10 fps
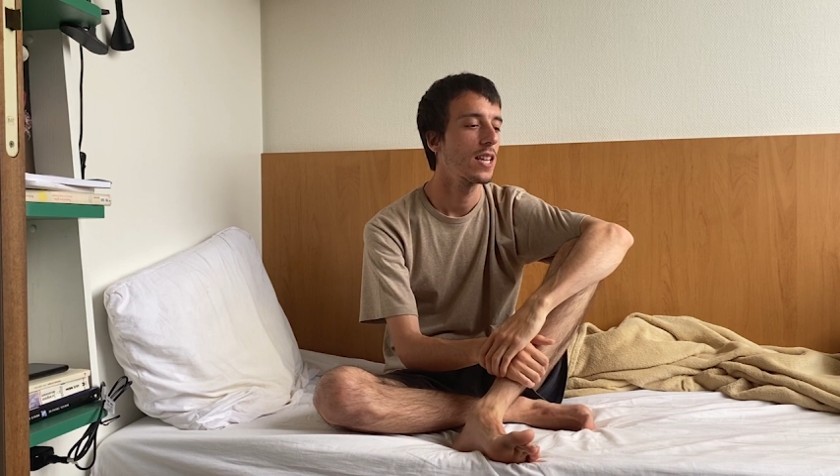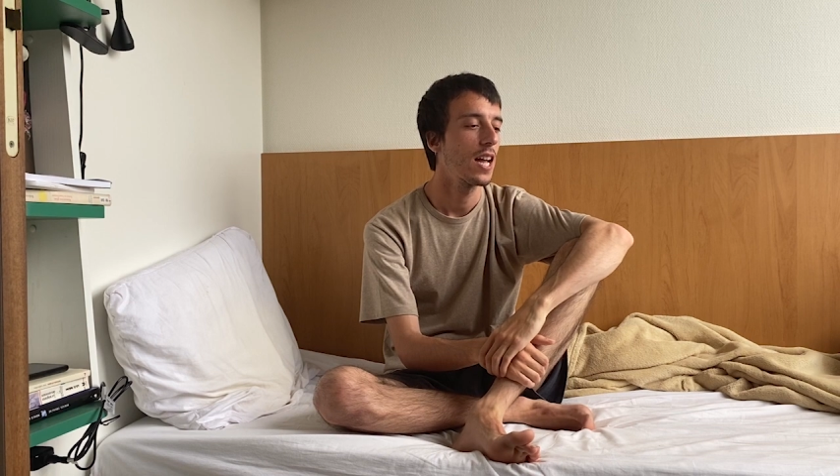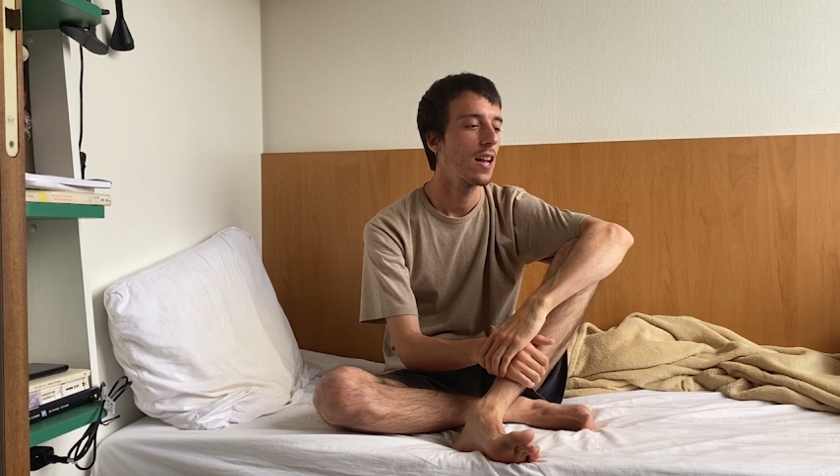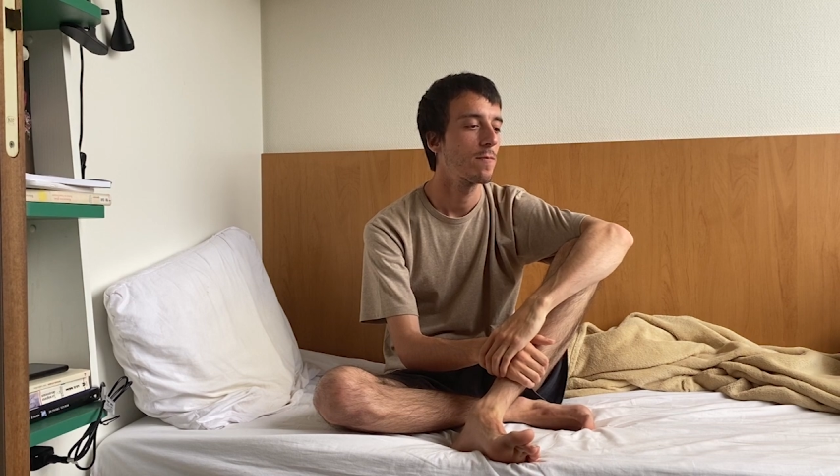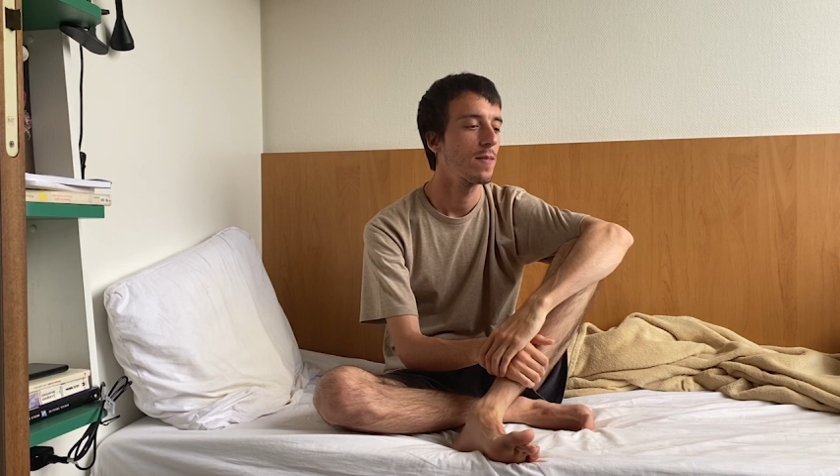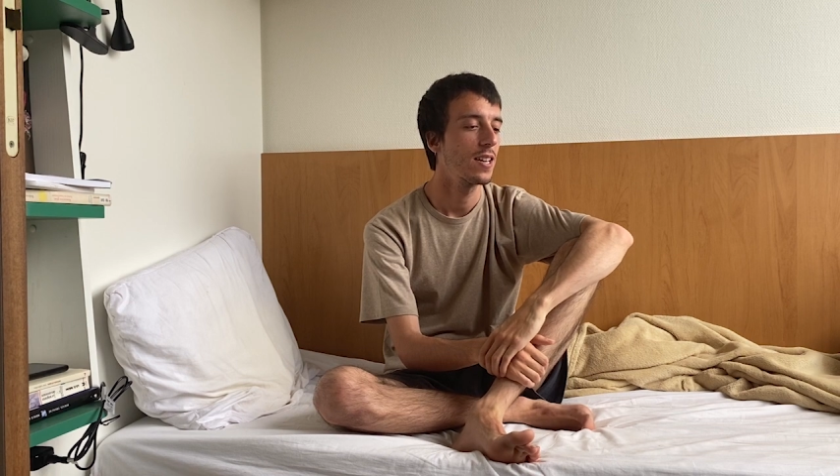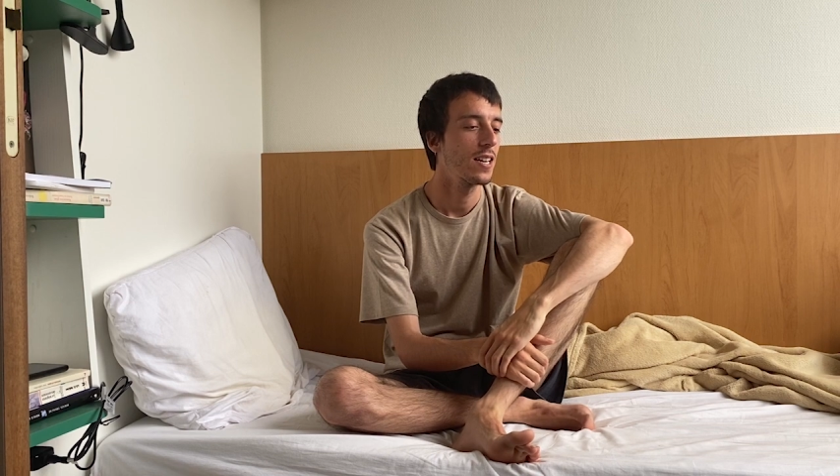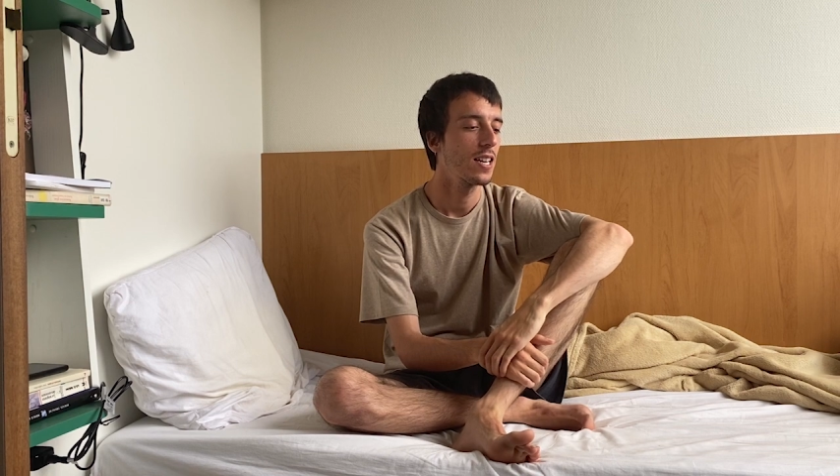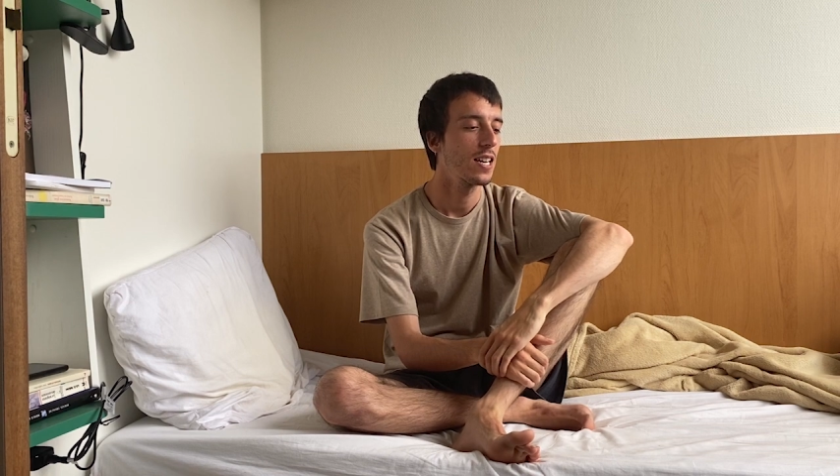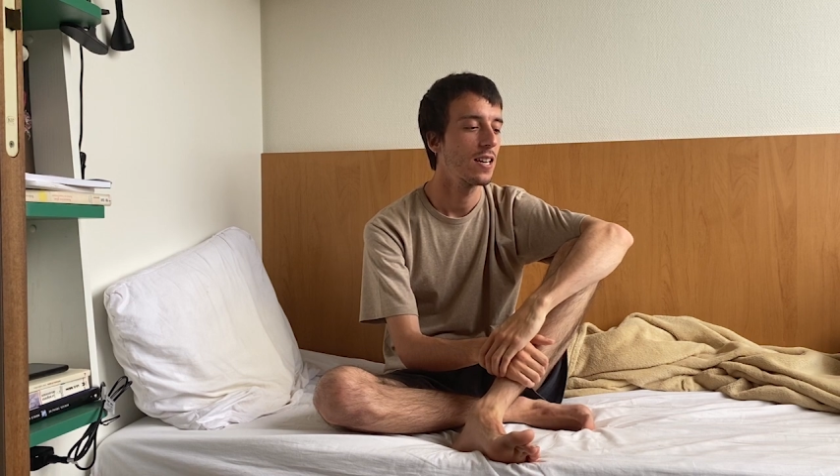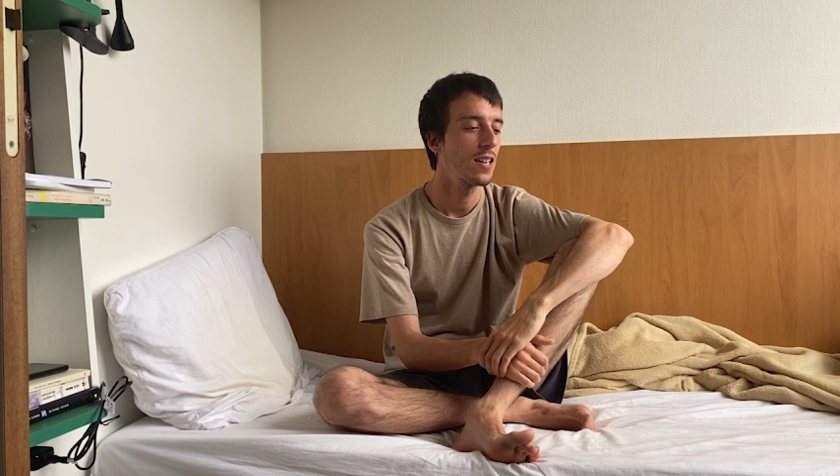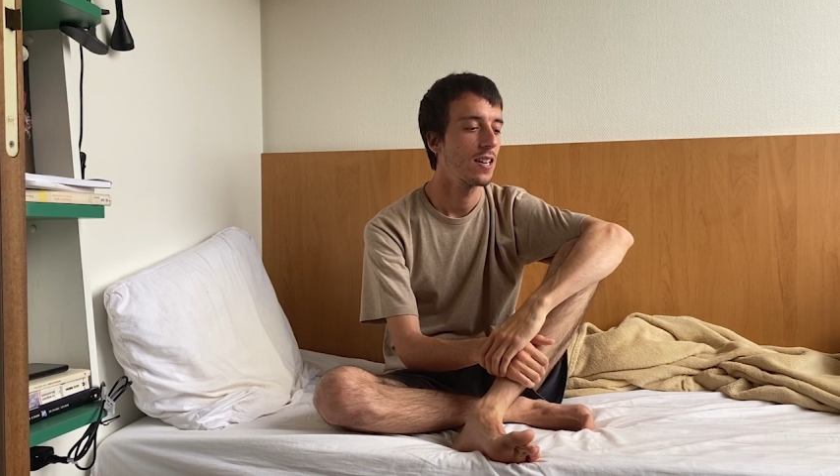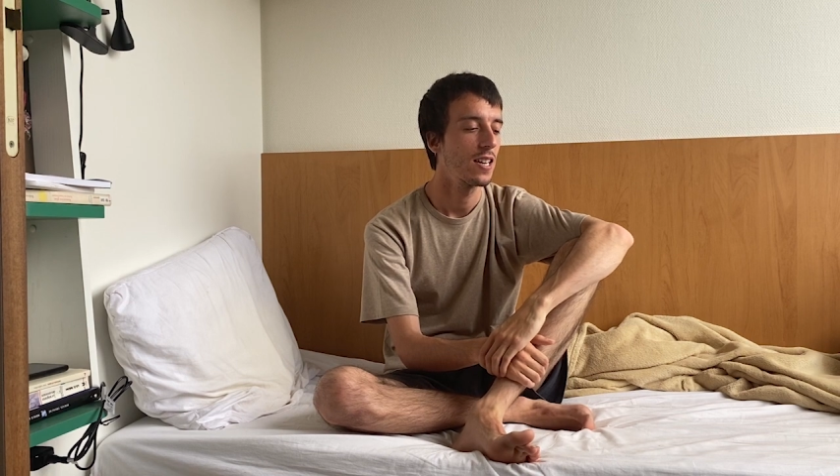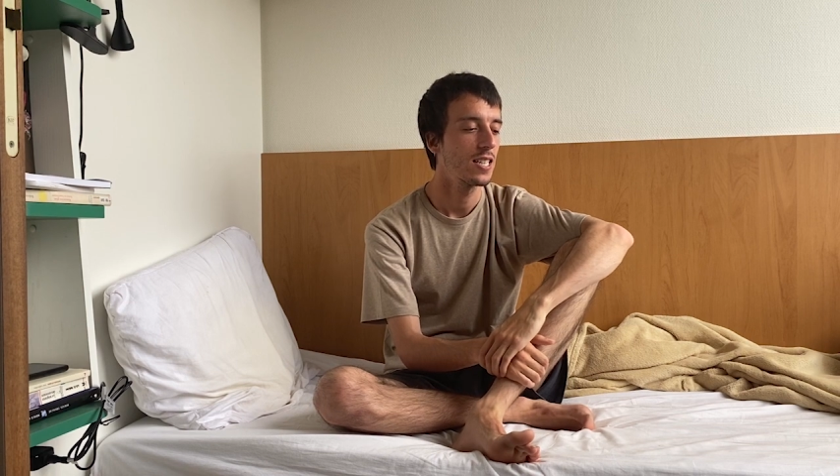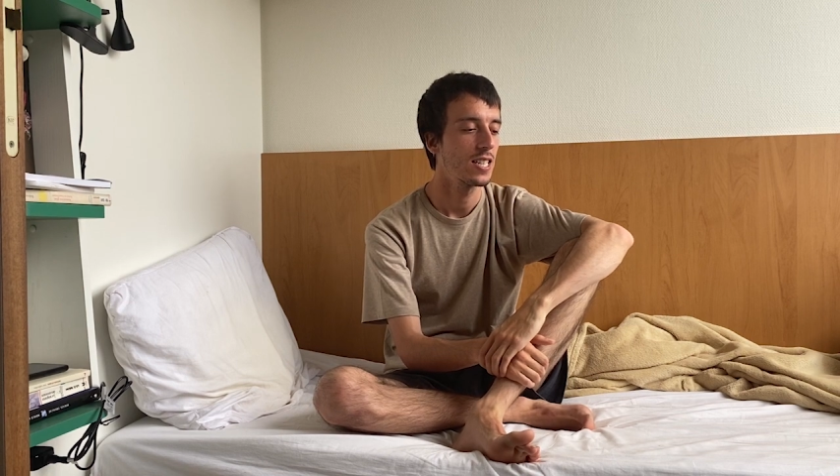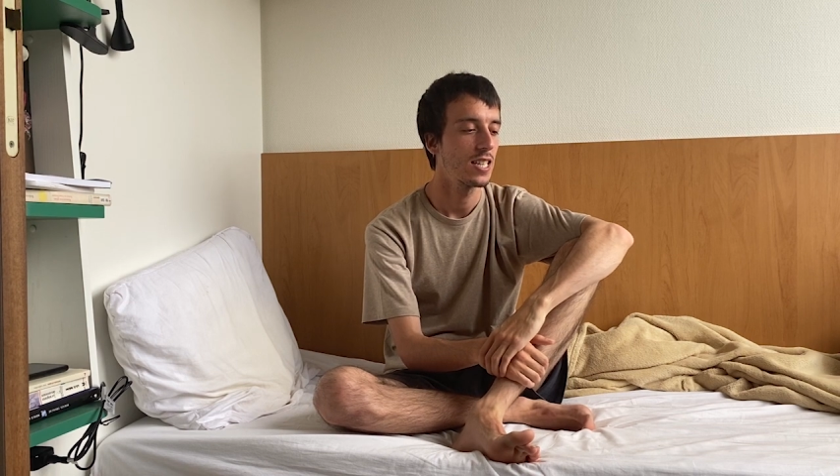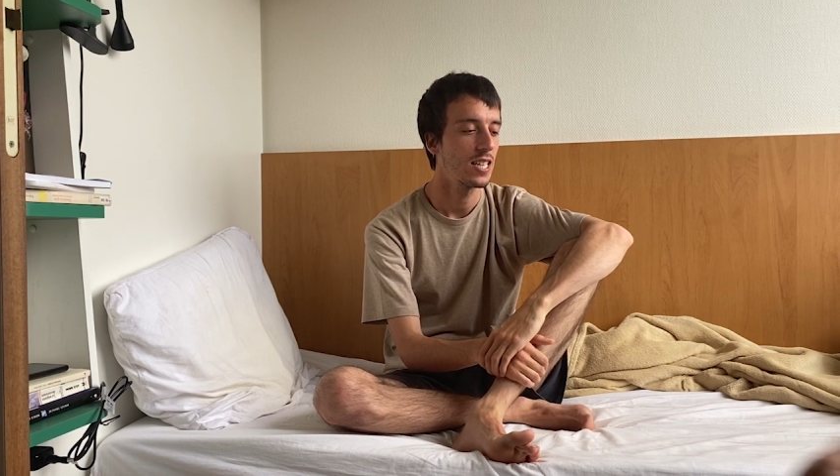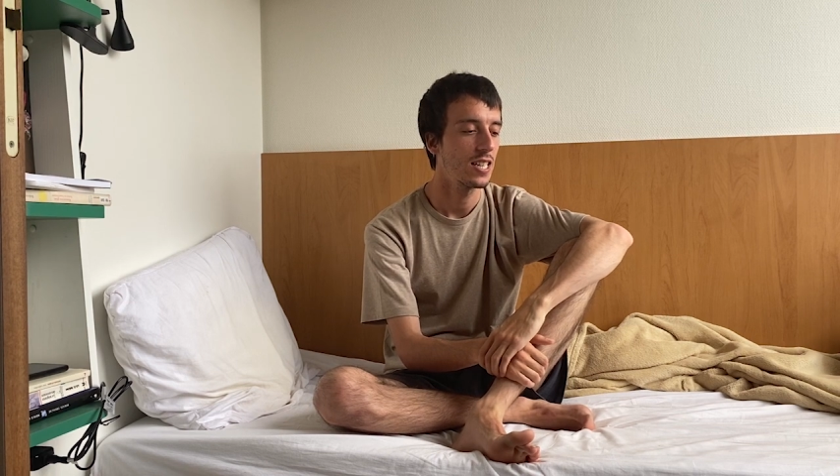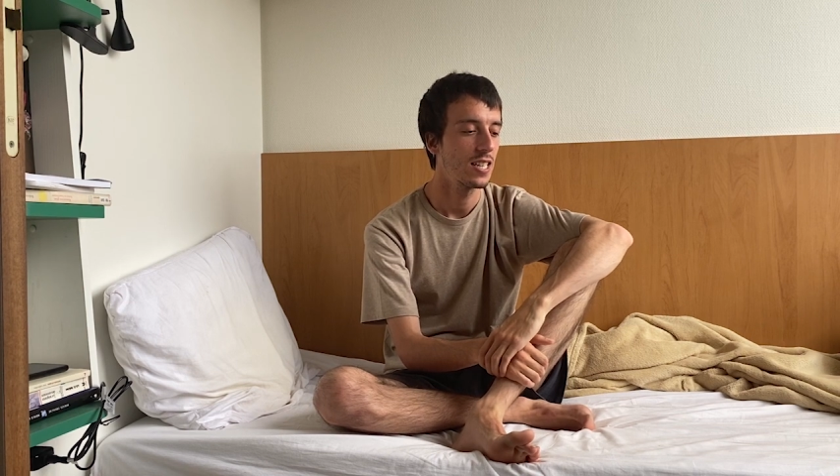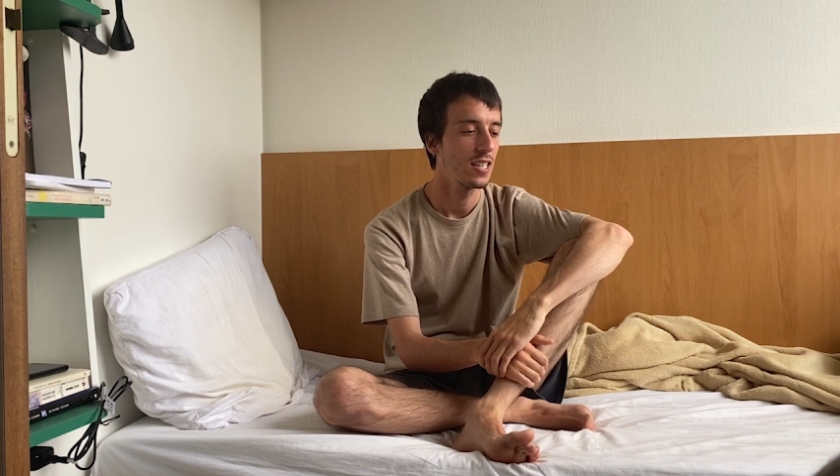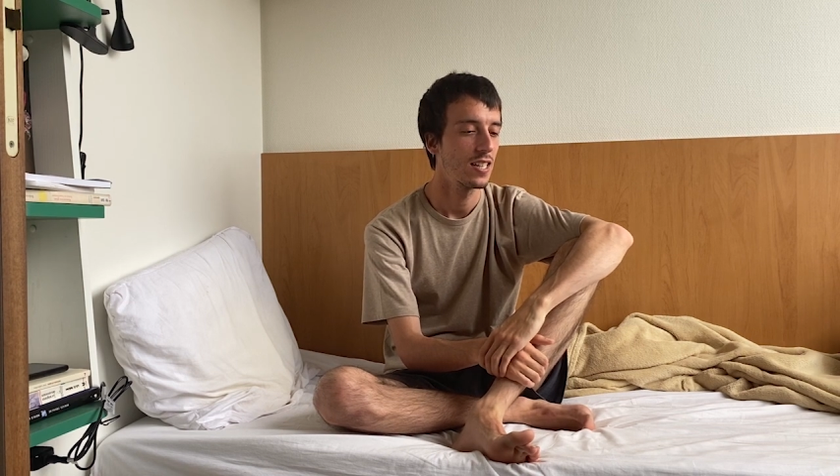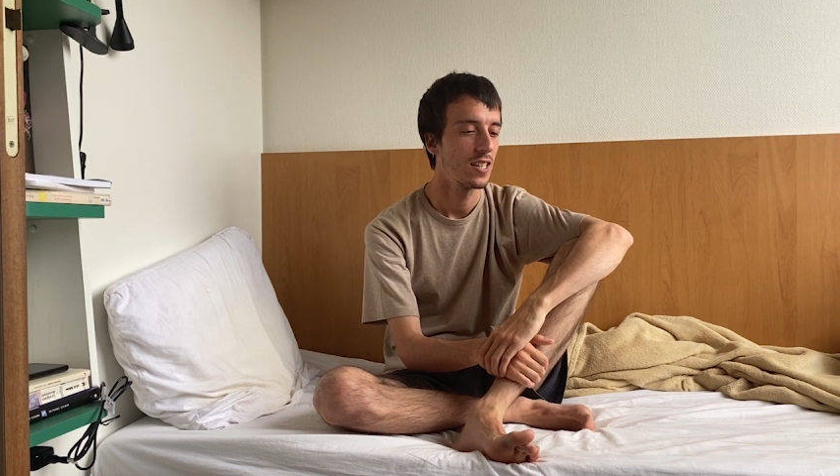that I have been listening